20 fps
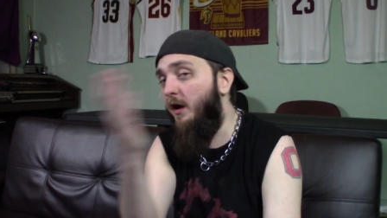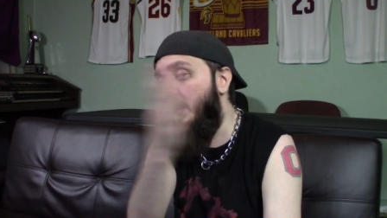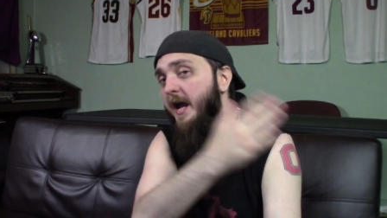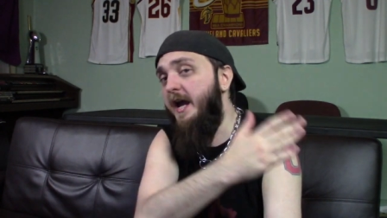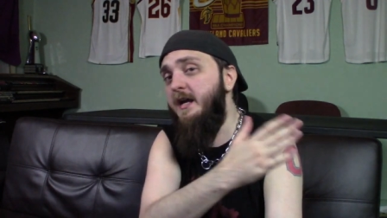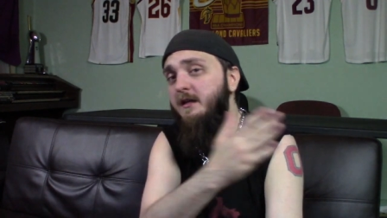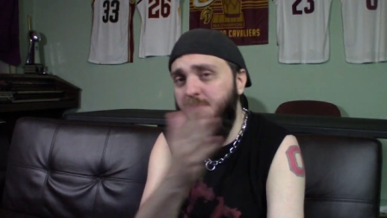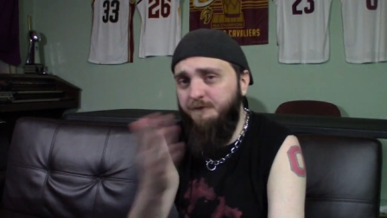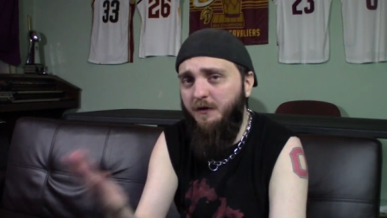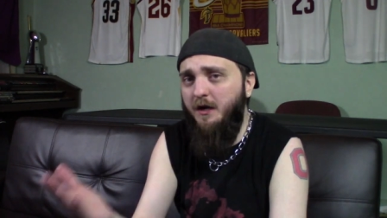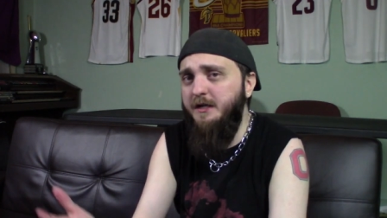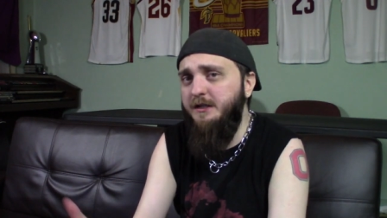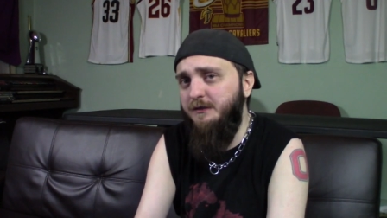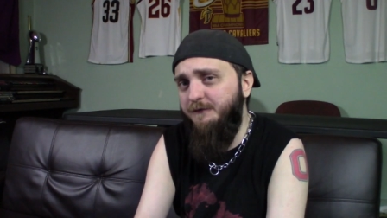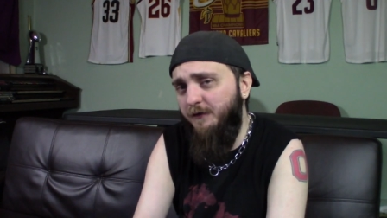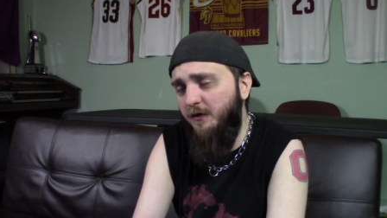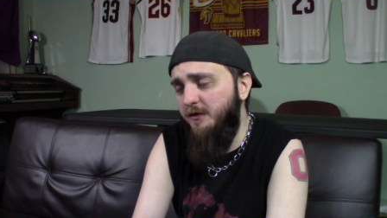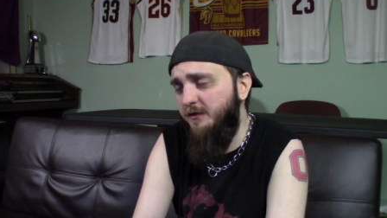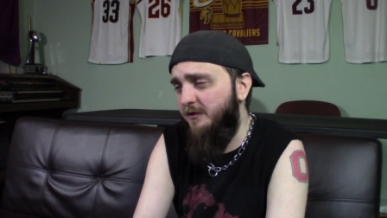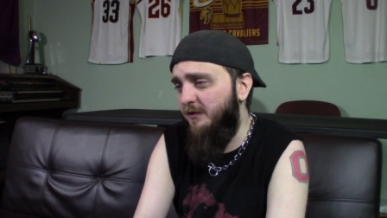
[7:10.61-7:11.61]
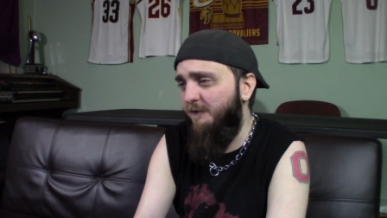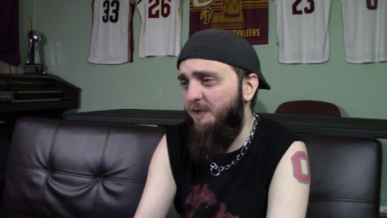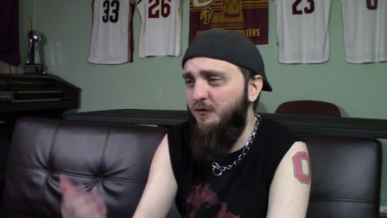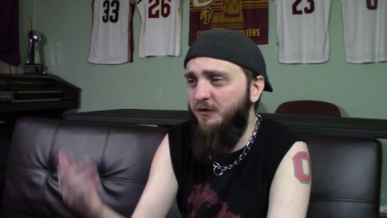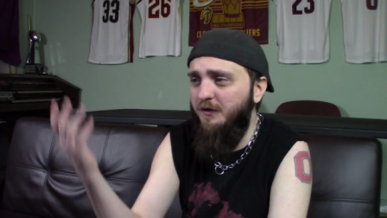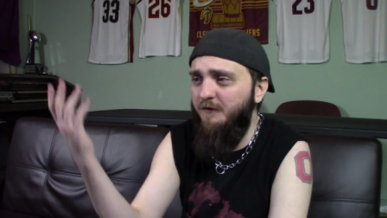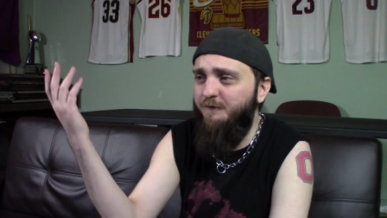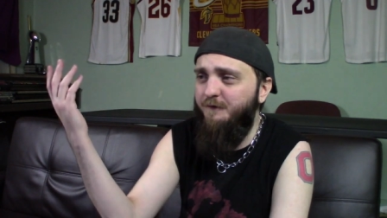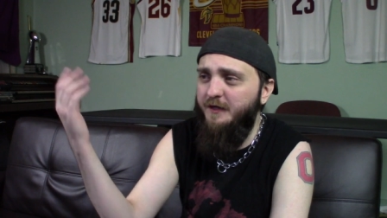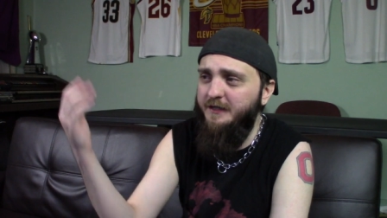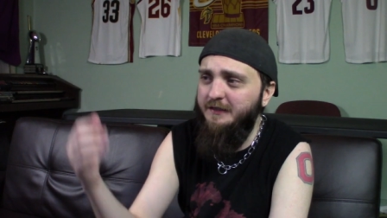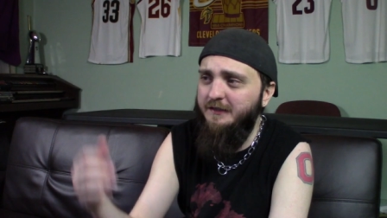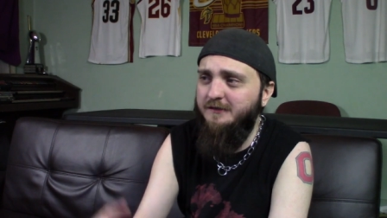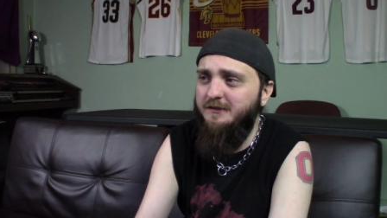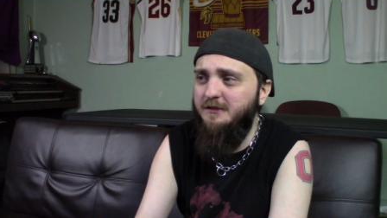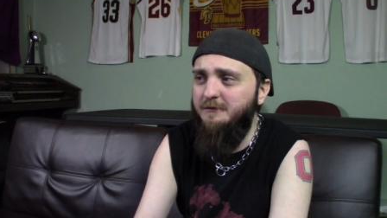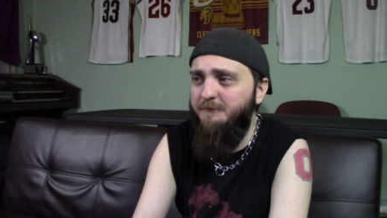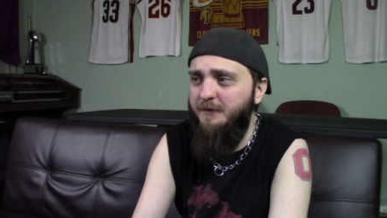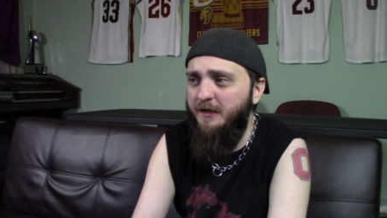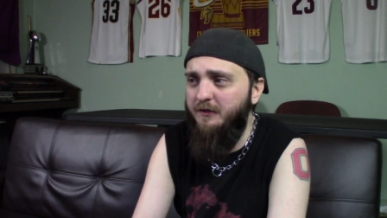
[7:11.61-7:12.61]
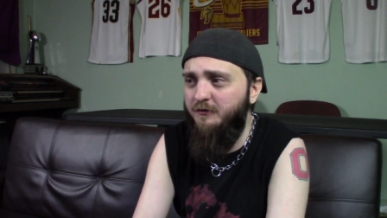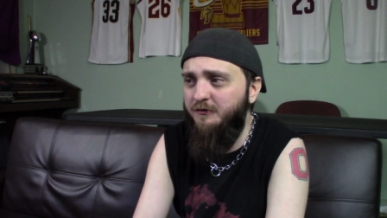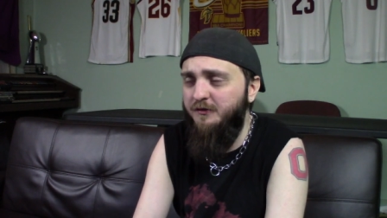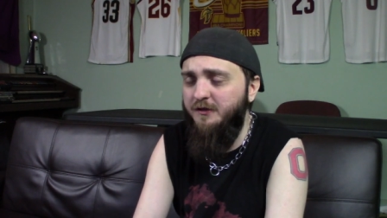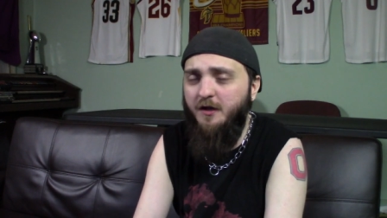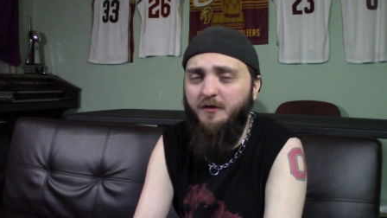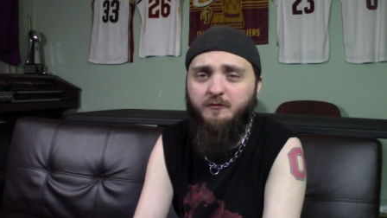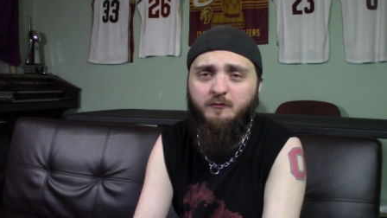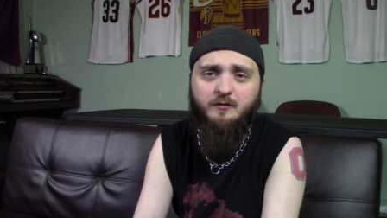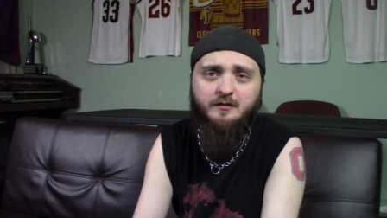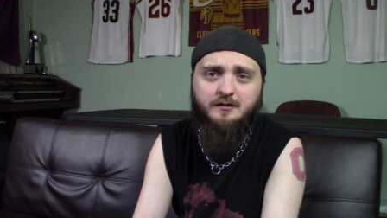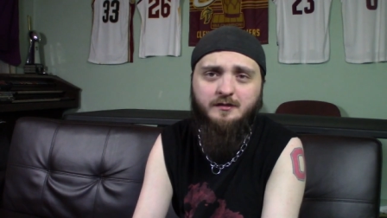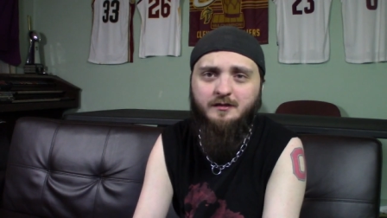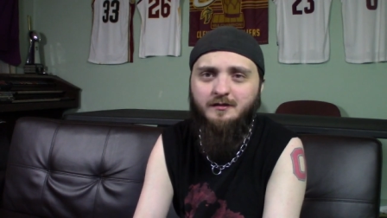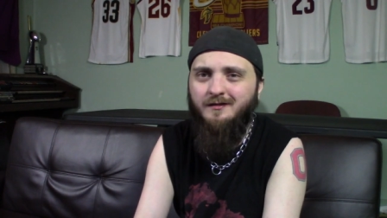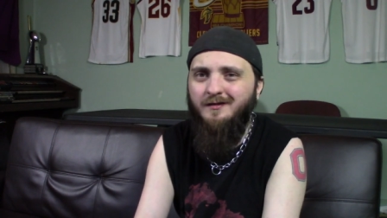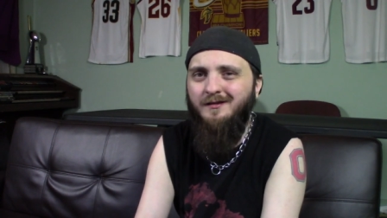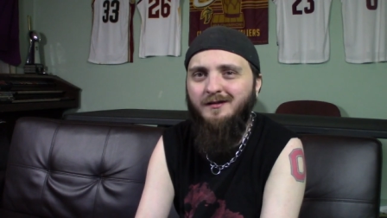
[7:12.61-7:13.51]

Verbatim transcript: And vice versa. If you think Phoenix is better than the other ones,